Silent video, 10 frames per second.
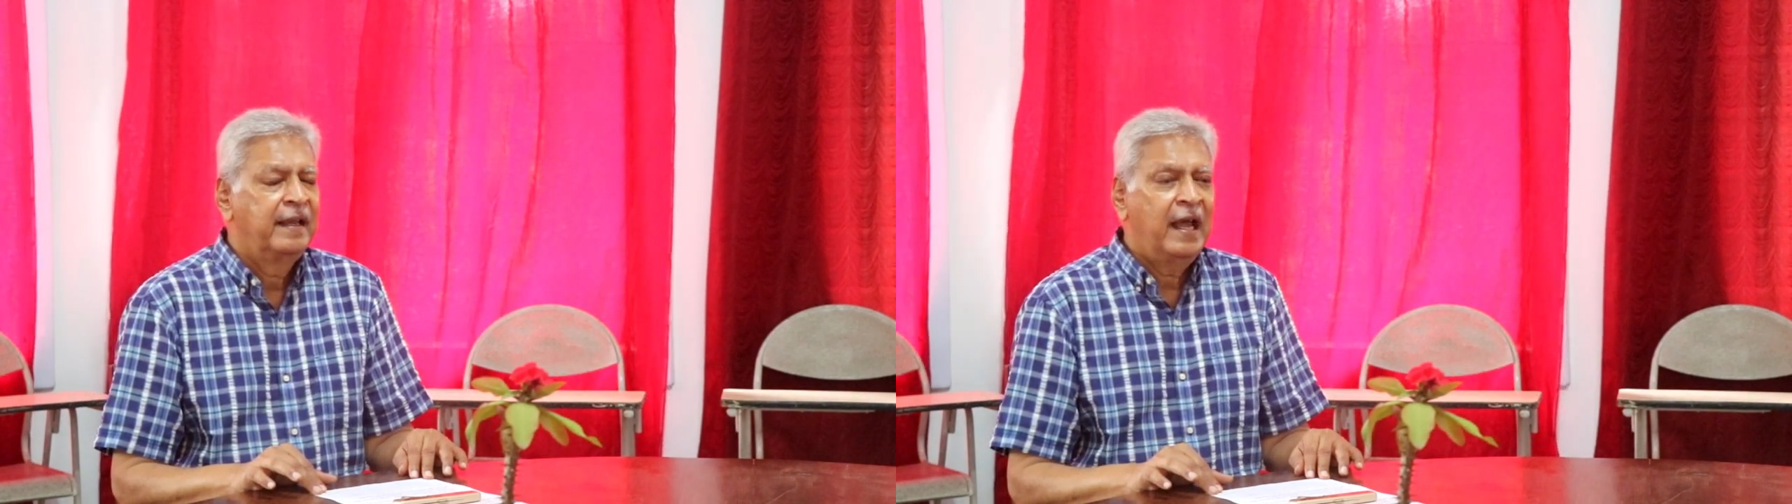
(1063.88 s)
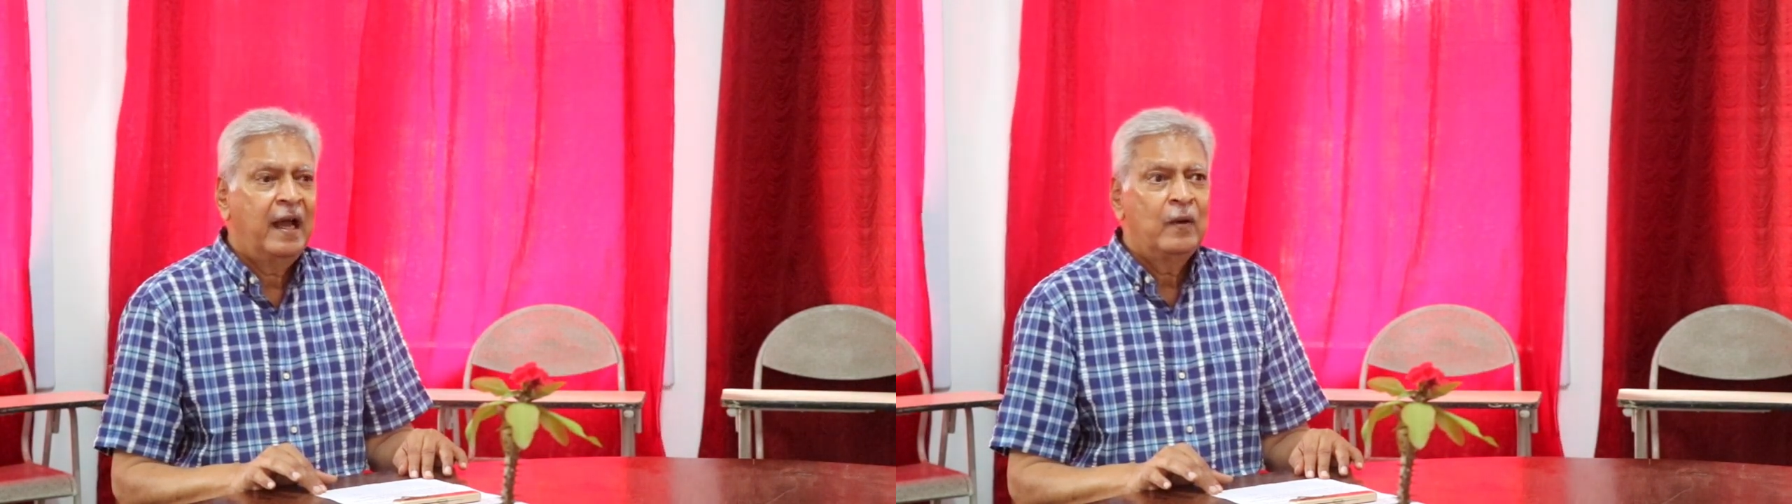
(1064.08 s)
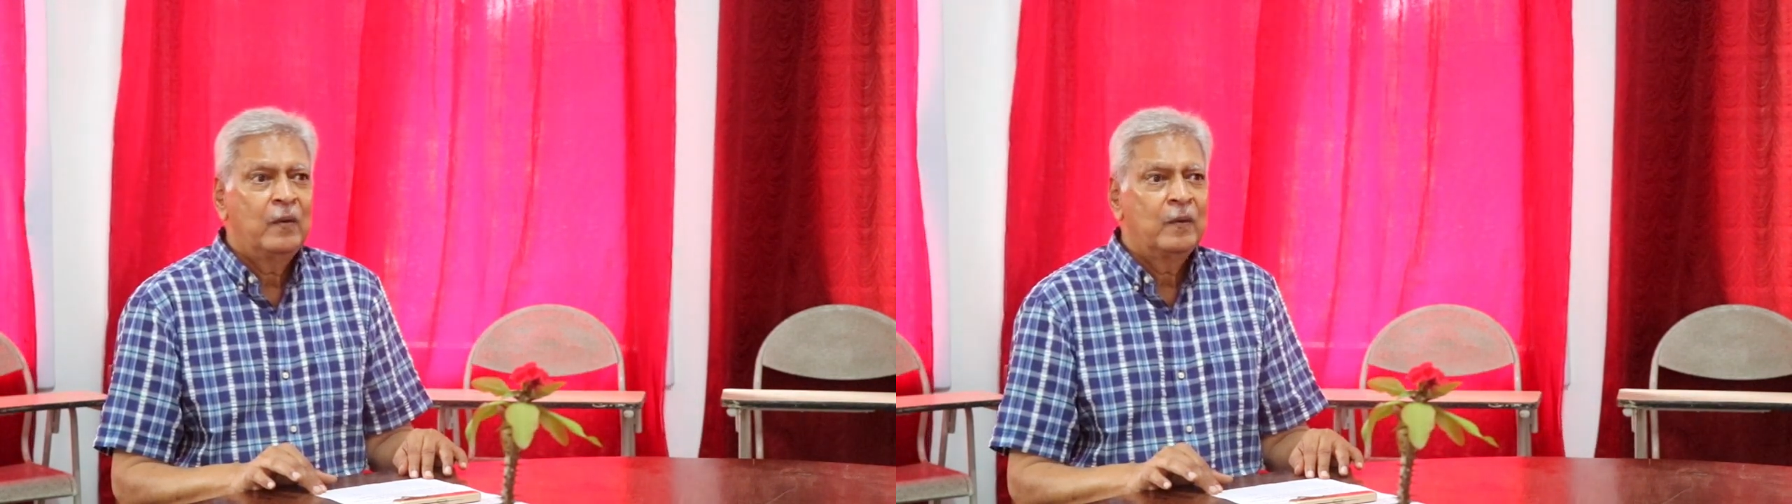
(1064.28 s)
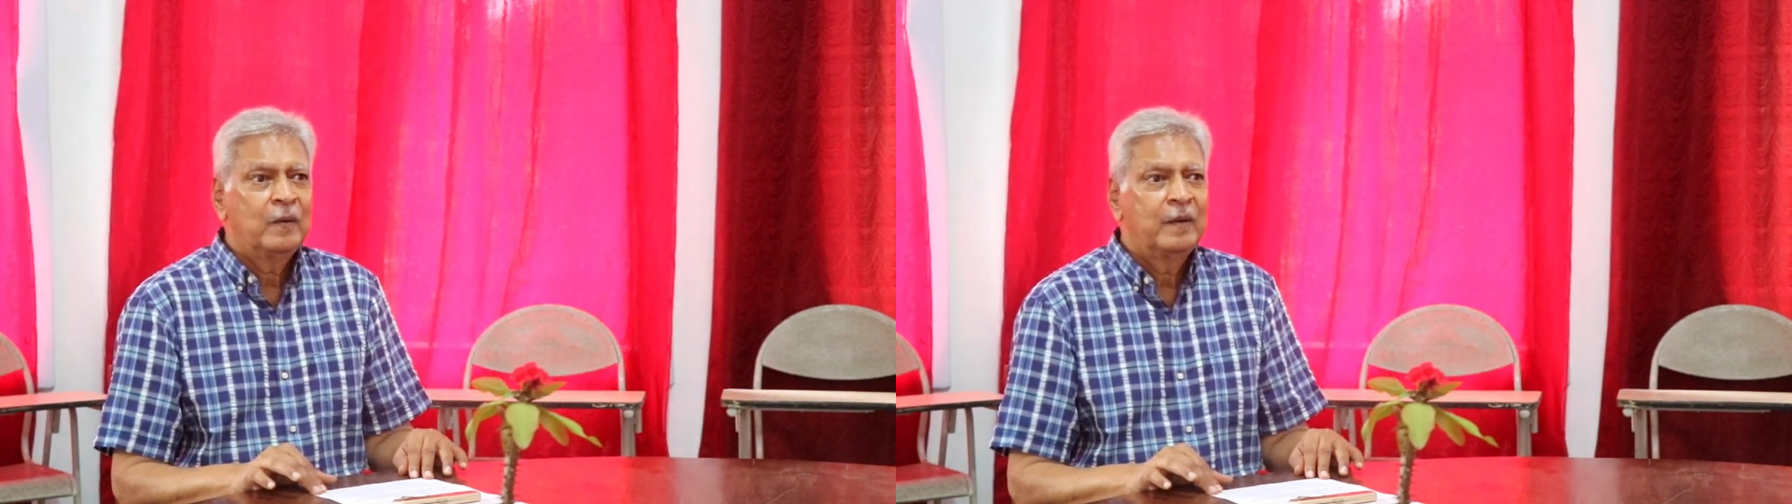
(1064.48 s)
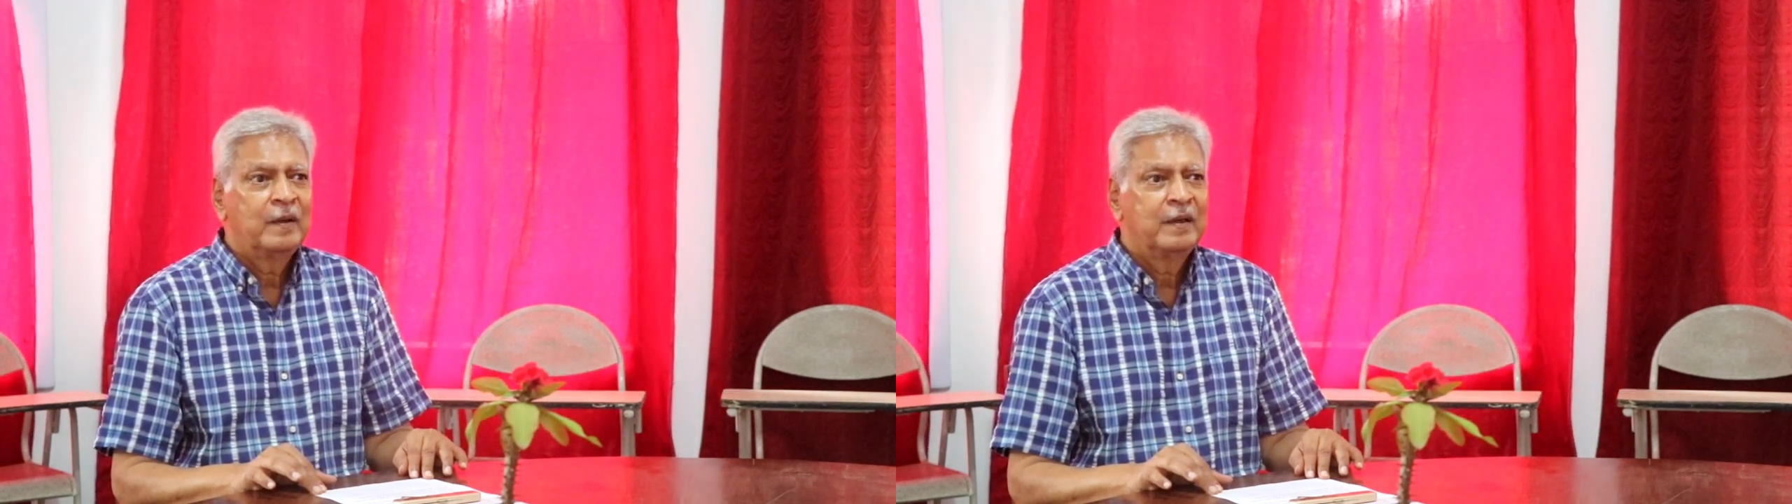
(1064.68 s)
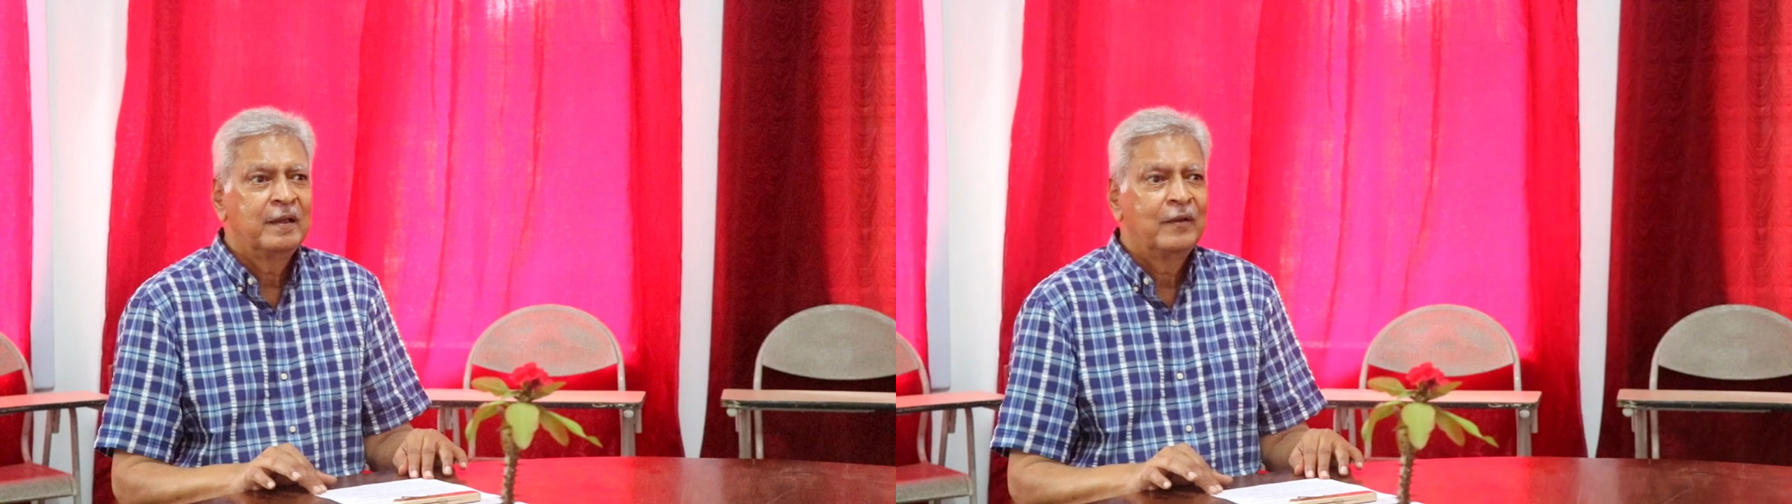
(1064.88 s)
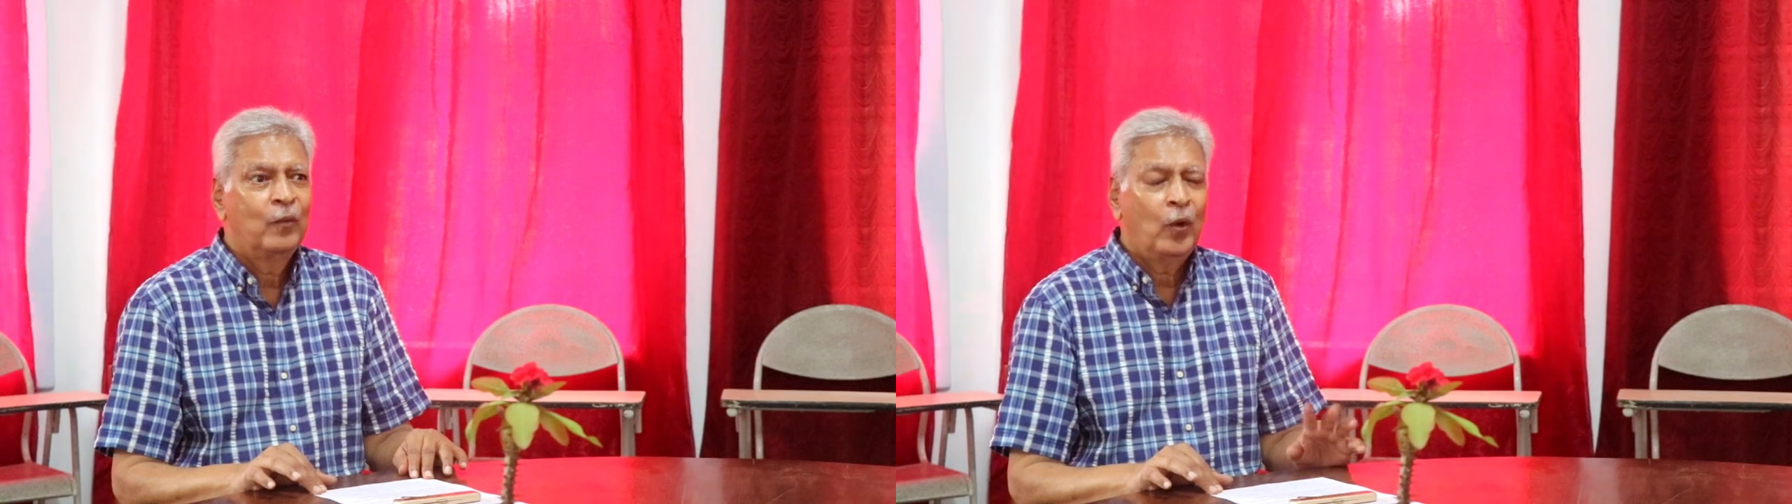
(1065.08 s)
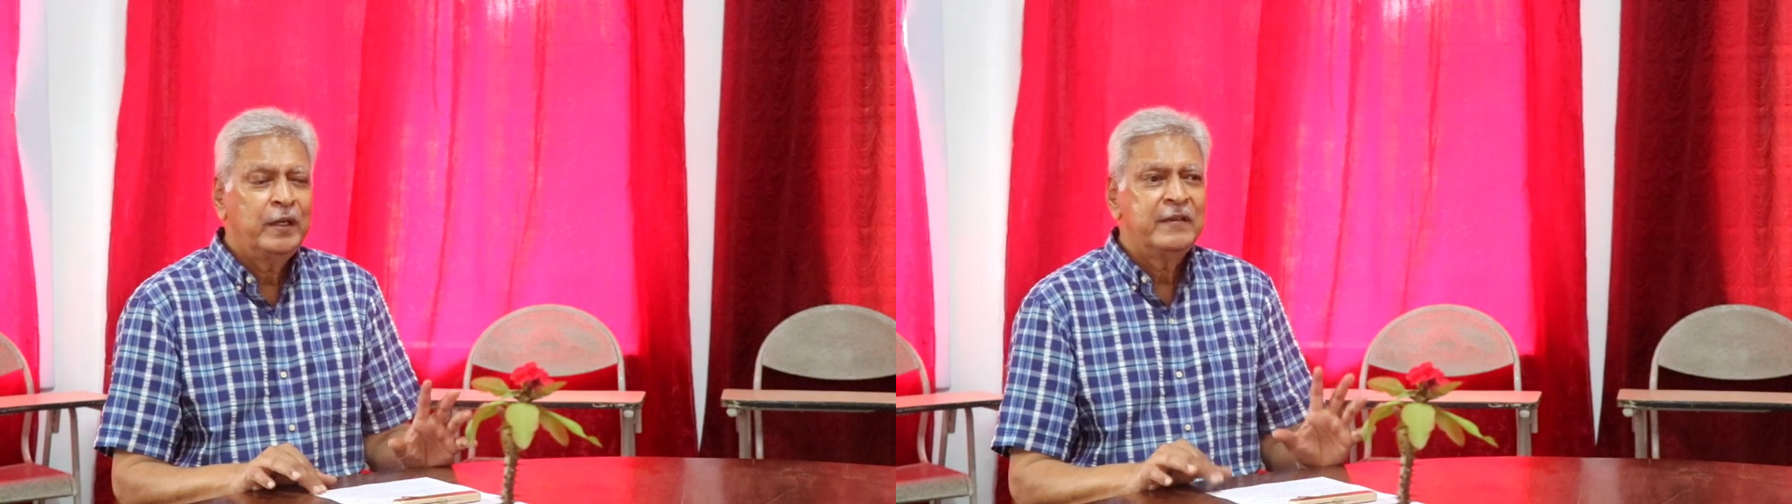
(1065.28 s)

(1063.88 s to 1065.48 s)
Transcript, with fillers: Now, what